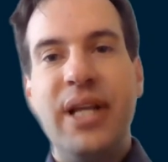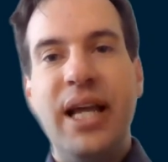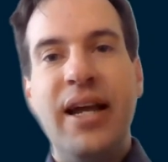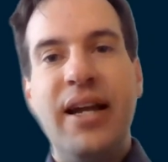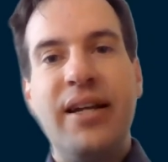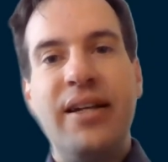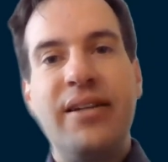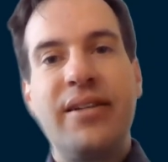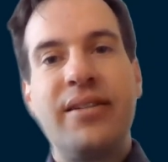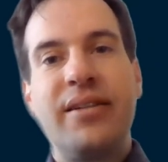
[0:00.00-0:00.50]

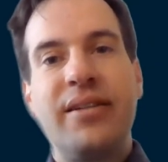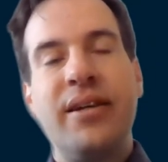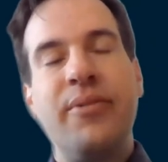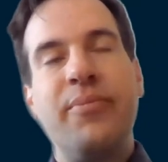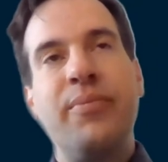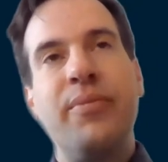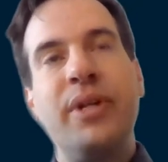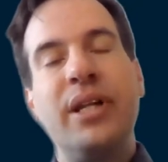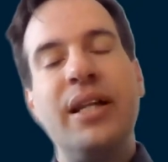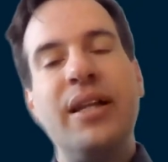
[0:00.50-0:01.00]
And
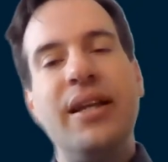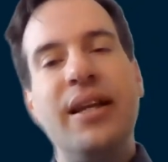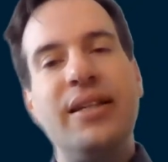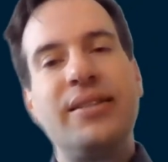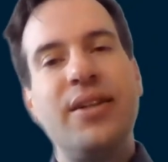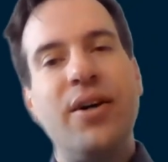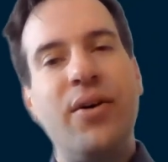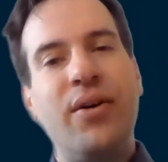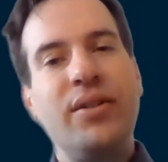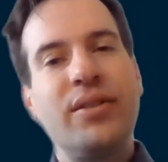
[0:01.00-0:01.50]

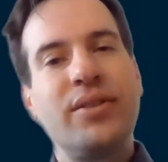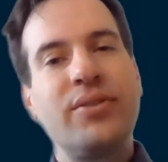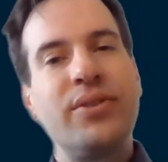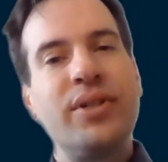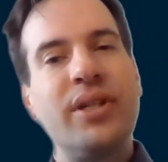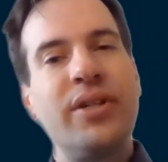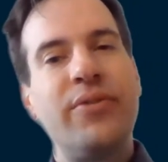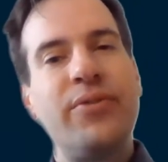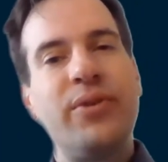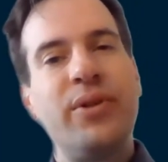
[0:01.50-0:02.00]
there's also
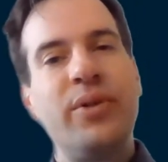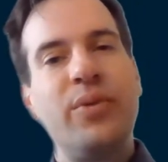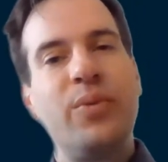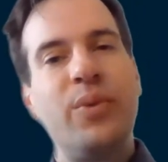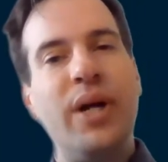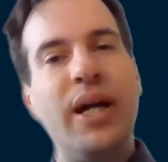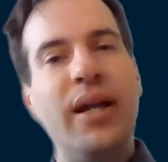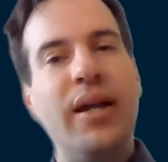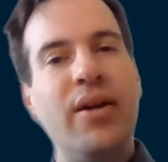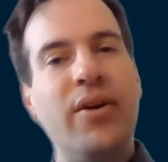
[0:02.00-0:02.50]
a different
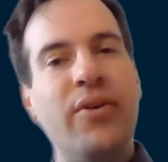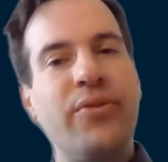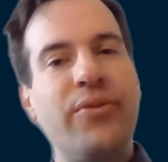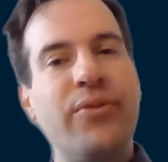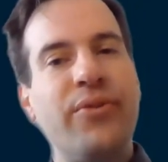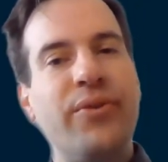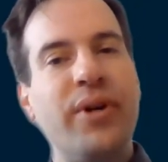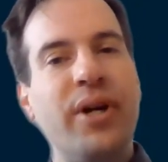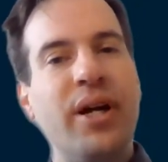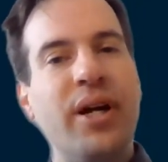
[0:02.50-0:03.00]
way of
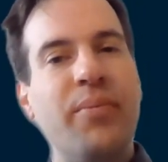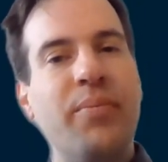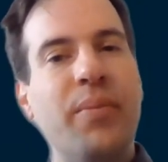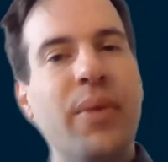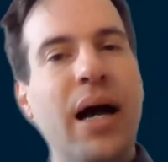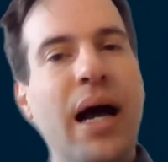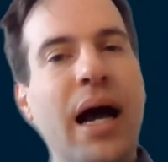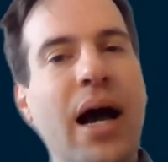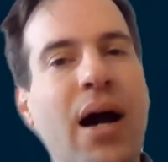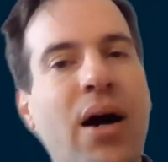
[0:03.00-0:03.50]

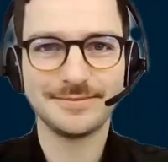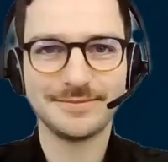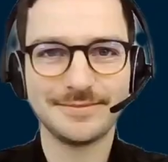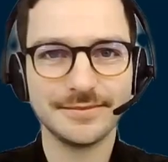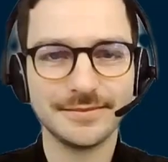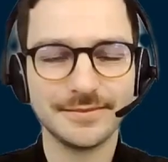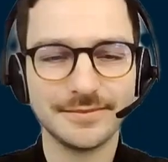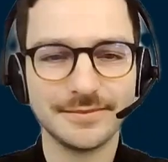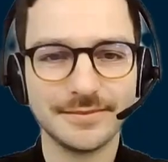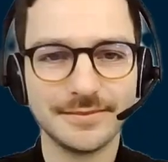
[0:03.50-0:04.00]
how
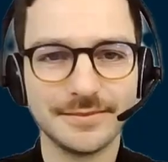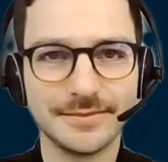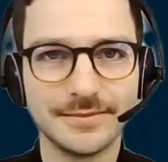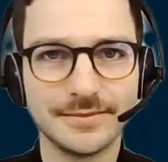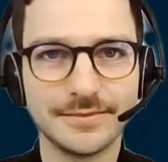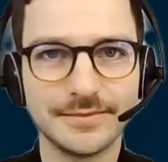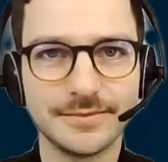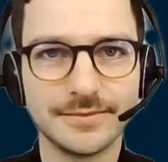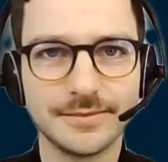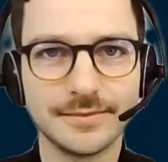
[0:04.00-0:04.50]
one
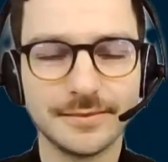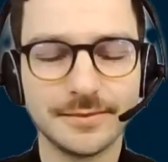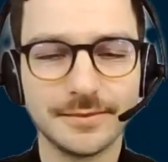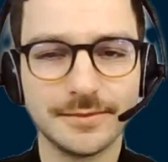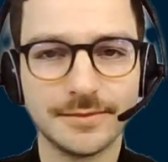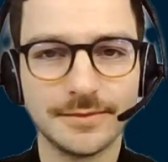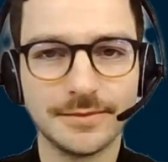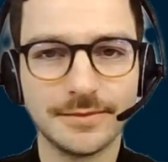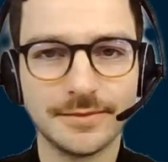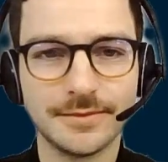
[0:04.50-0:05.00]
can do
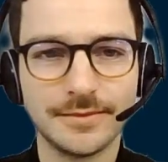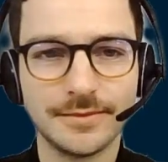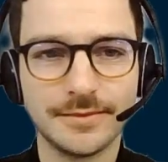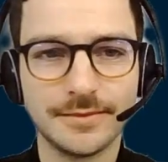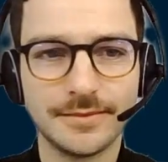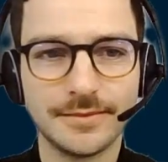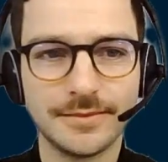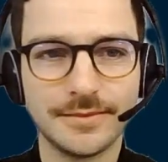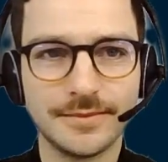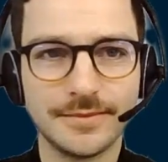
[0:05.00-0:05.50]
computing
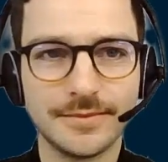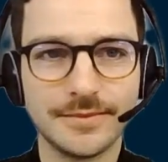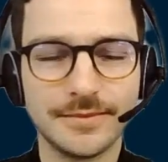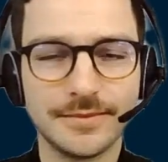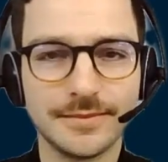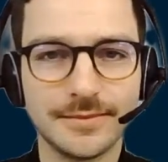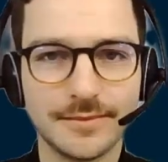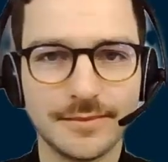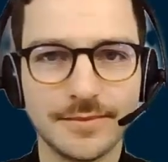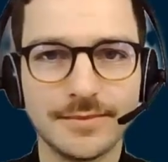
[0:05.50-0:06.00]
with
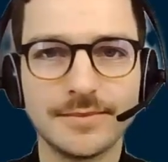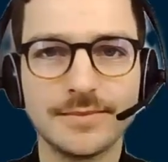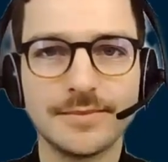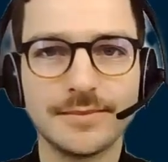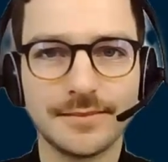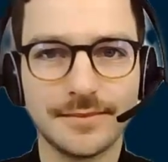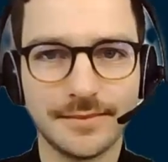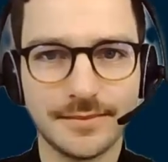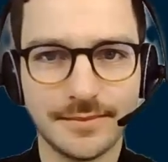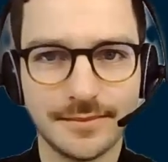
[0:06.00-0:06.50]
these
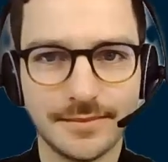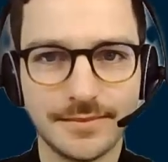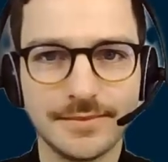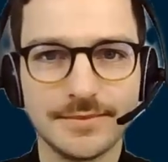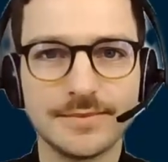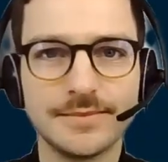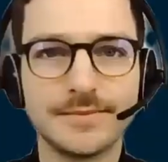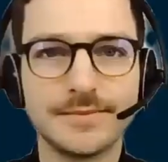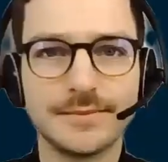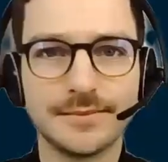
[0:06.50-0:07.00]

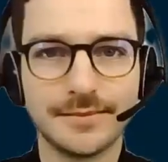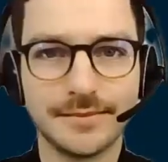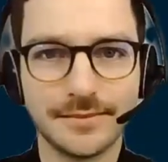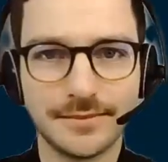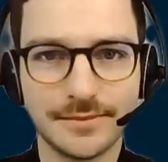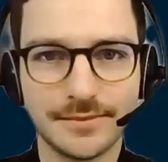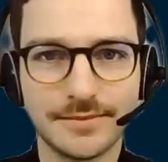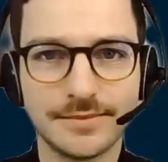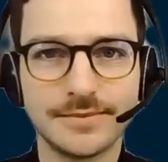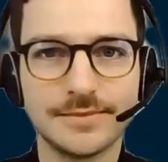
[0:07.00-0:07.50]
devices.
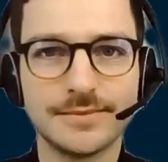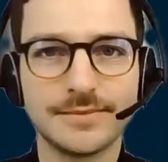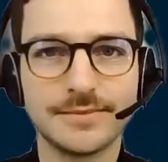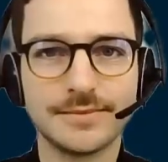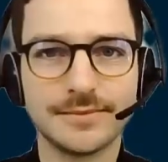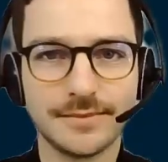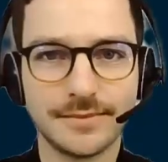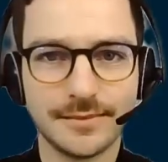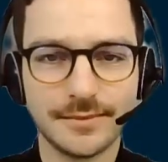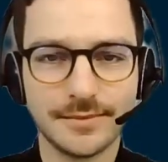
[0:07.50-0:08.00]

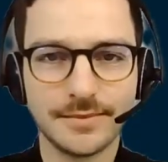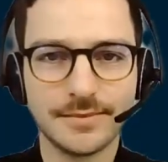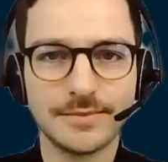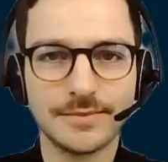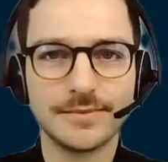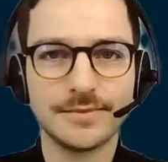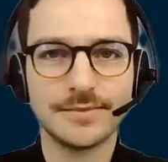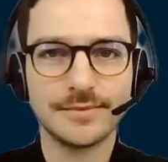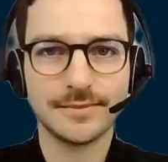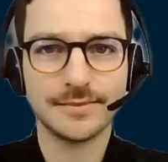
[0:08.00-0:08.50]
This
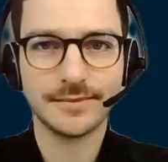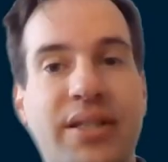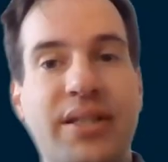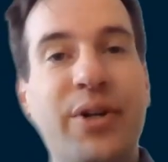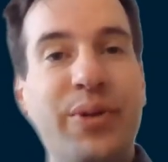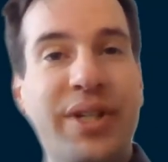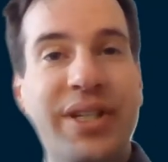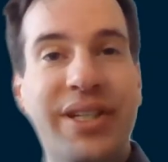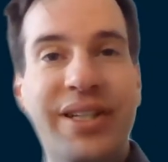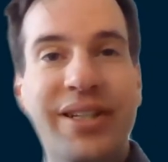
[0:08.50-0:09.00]
is a
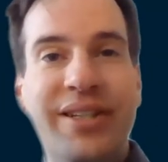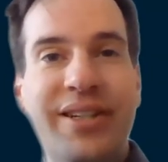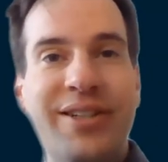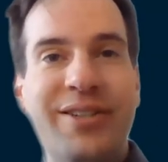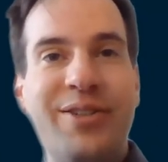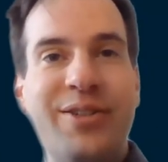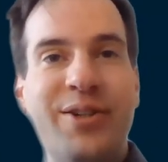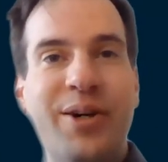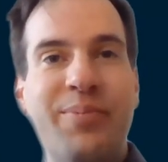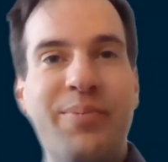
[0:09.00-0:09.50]
very
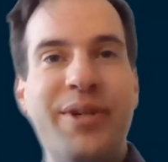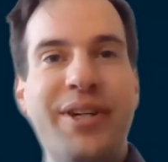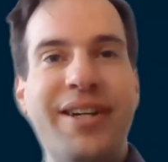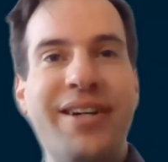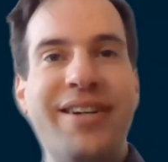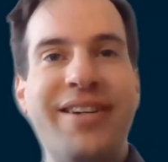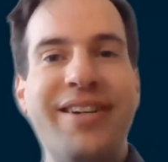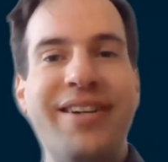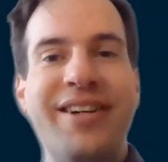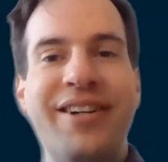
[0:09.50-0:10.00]
detailed topic.
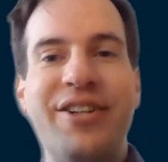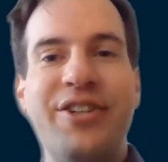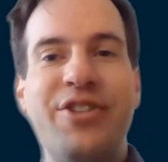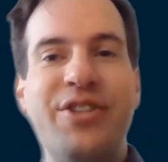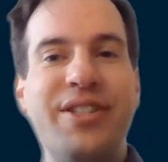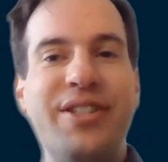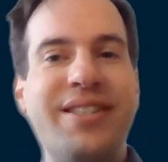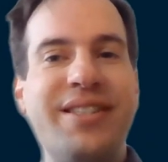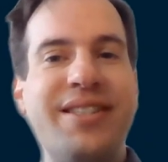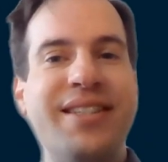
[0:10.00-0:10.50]

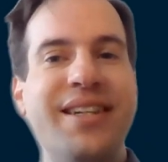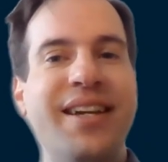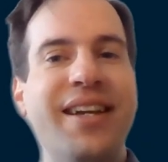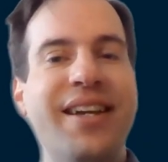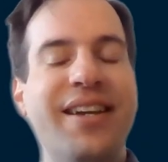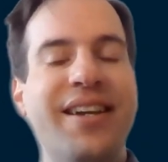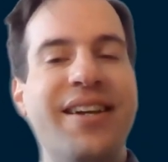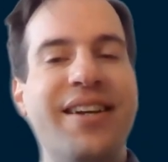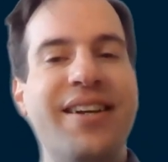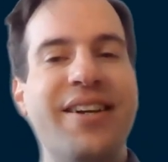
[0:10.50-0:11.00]
Just
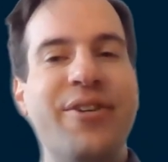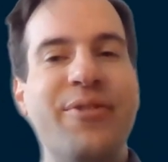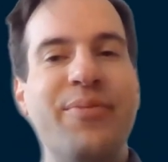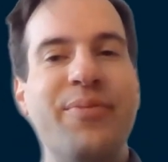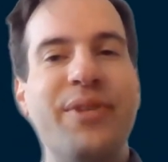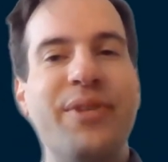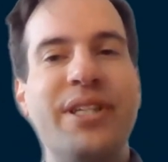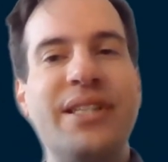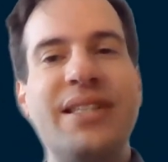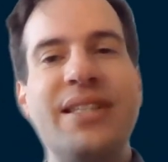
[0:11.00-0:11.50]
saying,
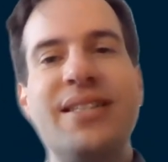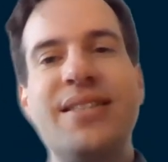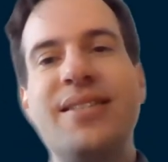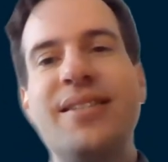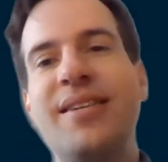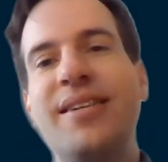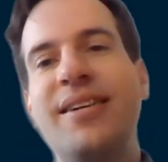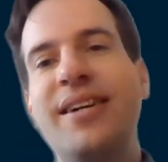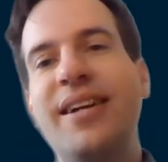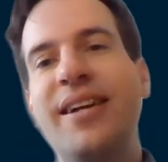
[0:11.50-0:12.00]
this is
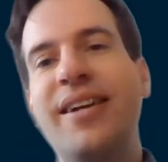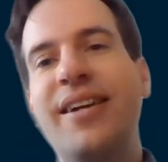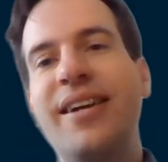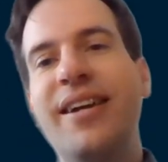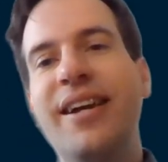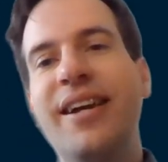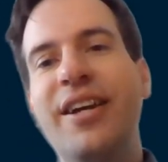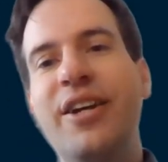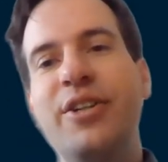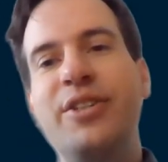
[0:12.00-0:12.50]
like
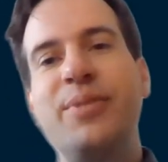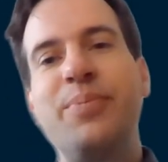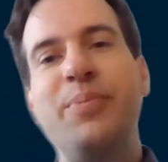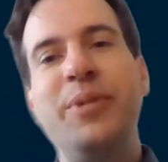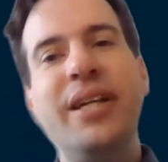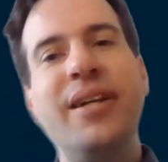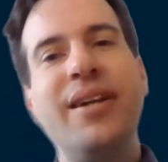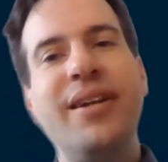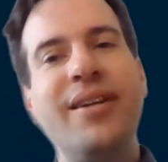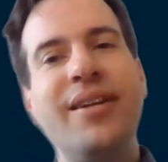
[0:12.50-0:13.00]

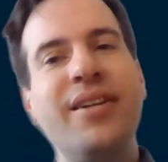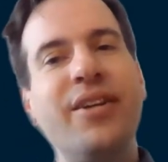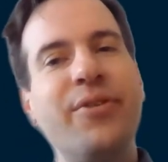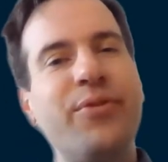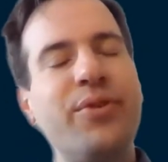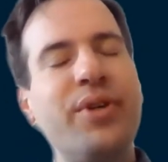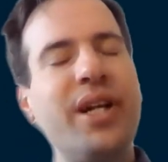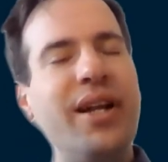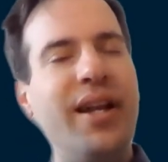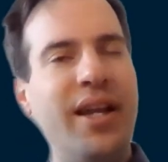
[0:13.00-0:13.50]
speaking
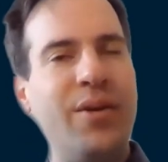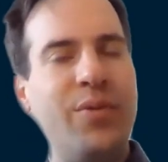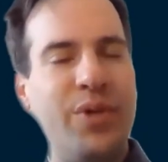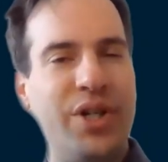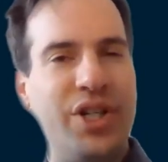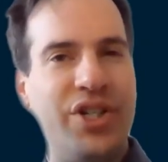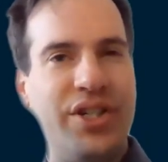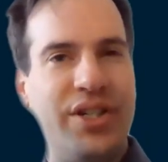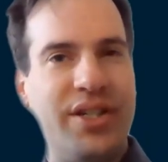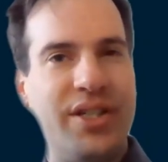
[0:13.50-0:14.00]
different
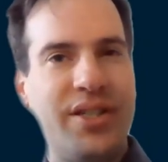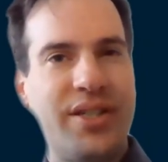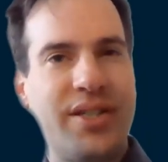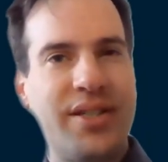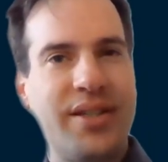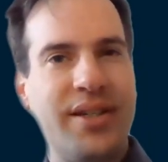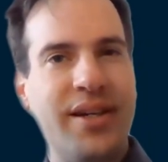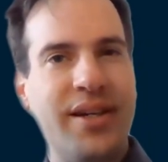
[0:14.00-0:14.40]
languages.